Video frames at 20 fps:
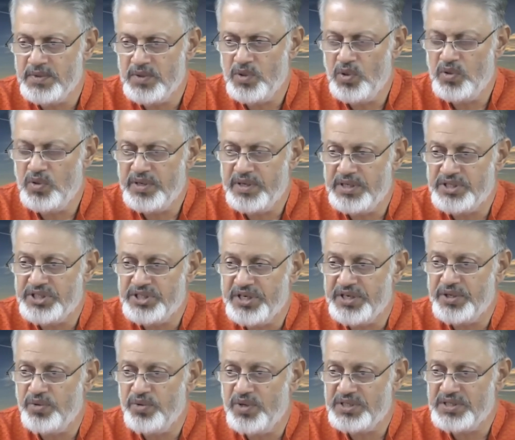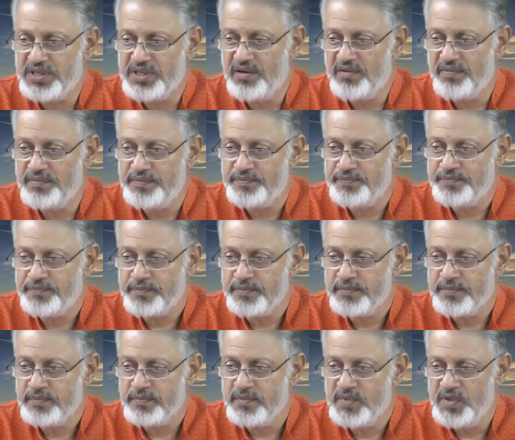Don't restrict yourself.
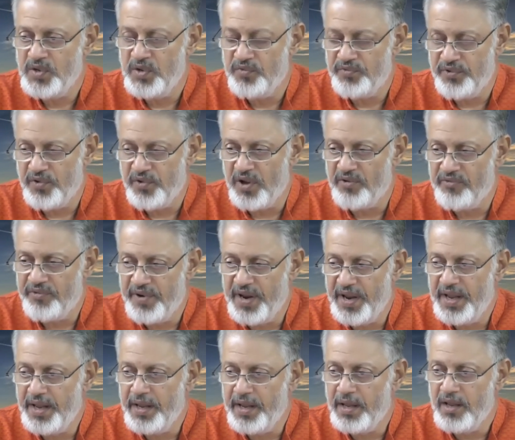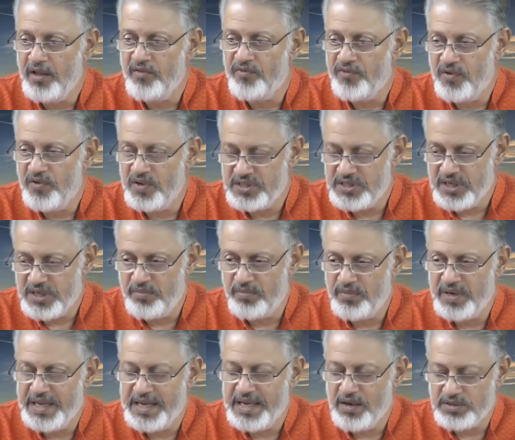If you are free, if one
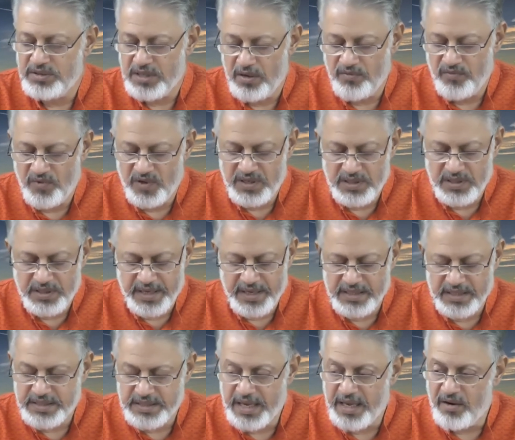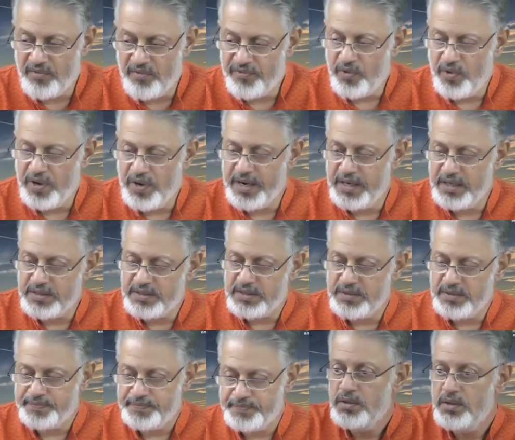something or someone takes care of your
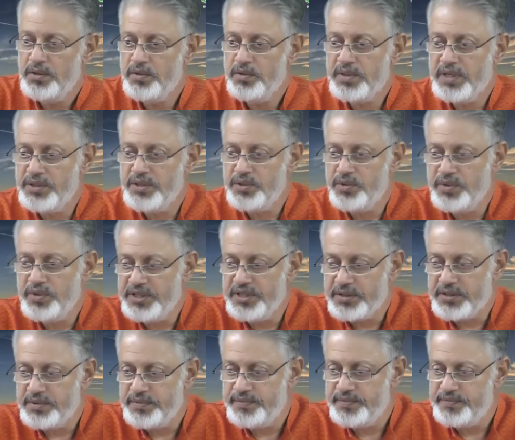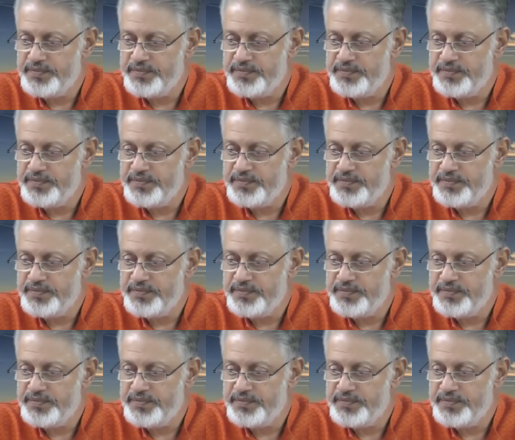kids, you can do it